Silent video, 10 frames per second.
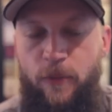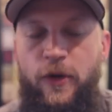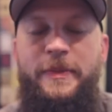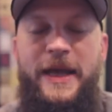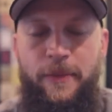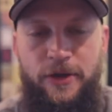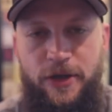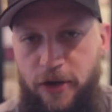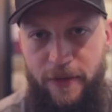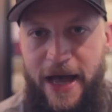and will be able to
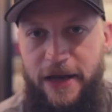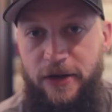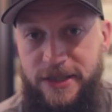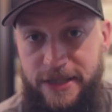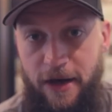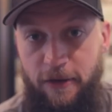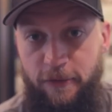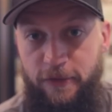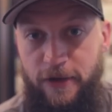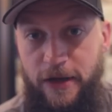that
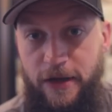yourself.